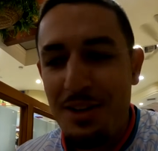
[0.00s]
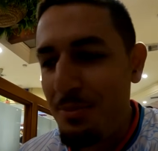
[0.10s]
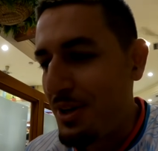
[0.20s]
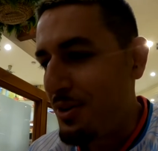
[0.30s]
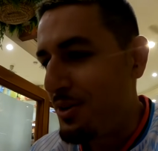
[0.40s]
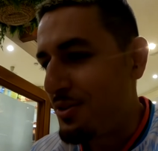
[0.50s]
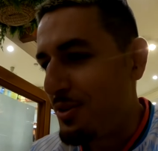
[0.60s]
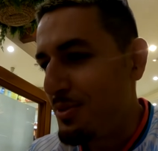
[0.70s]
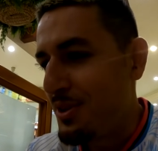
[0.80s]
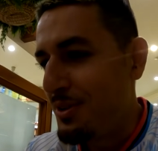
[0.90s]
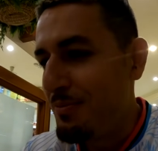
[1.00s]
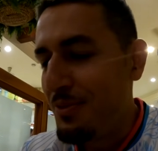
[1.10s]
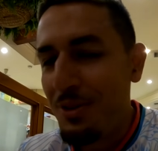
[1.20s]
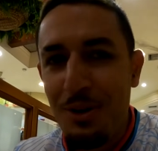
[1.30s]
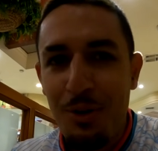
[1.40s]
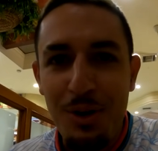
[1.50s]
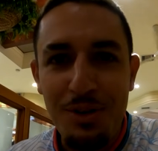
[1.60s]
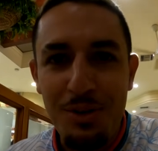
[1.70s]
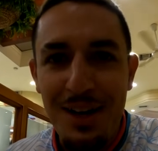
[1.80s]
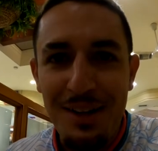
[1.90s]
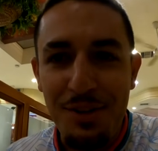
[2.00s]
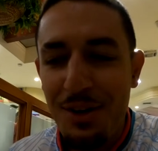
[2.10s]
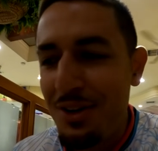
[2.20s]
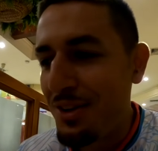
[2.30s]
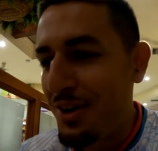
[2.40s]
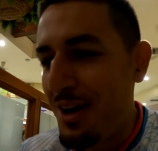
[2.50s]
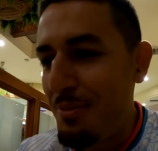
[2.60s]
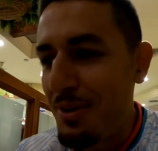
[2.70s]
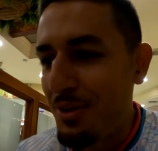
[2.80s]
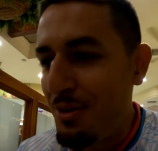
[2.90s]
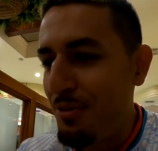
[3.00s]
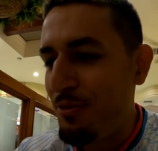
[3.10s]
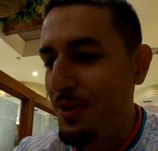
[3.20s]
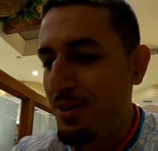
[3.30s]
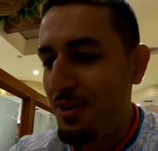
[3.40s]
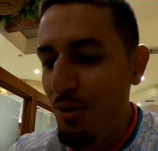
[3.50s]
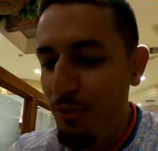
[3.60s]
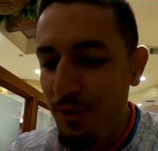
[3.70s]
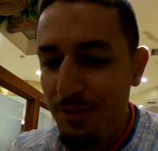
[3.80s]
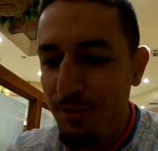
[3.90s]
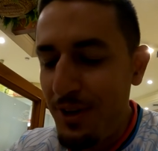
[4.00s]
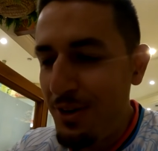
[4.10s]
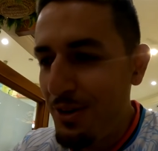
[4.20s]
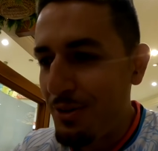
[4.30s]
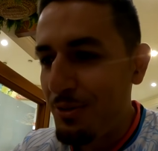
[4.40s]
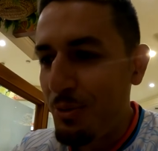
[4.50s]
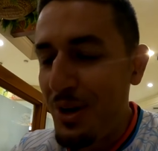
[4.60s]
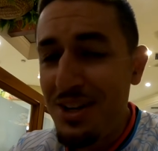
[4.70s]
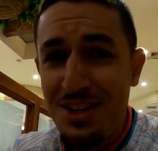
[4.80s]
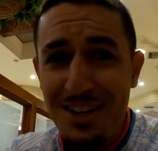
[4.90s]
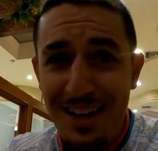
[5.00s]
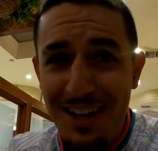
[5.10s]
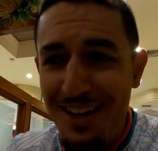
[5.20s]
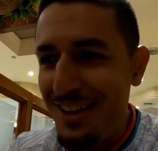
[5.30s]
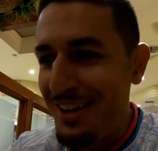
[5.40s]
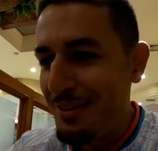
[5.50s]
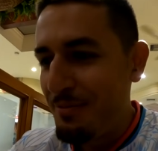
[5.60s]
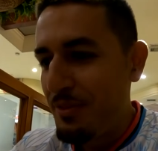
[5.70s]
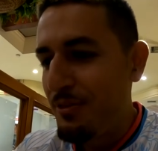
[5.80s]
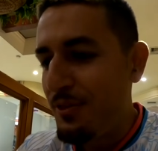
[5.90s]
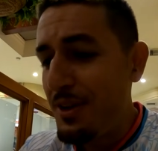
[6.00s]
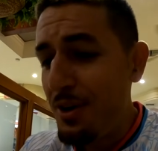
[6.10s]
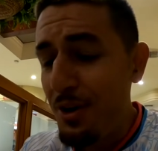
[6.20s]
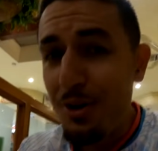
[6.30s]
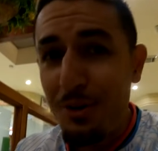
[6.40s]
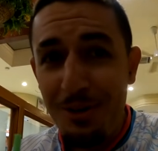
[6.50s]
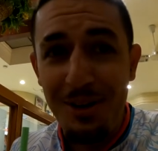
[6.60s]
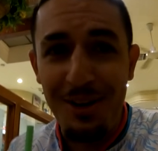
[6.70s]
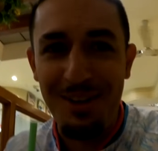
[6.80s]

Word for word: had to make her eat something, or else you guys start in the comments. Oh, feed Sophie. Feed her. Why is she not eating? Feed her.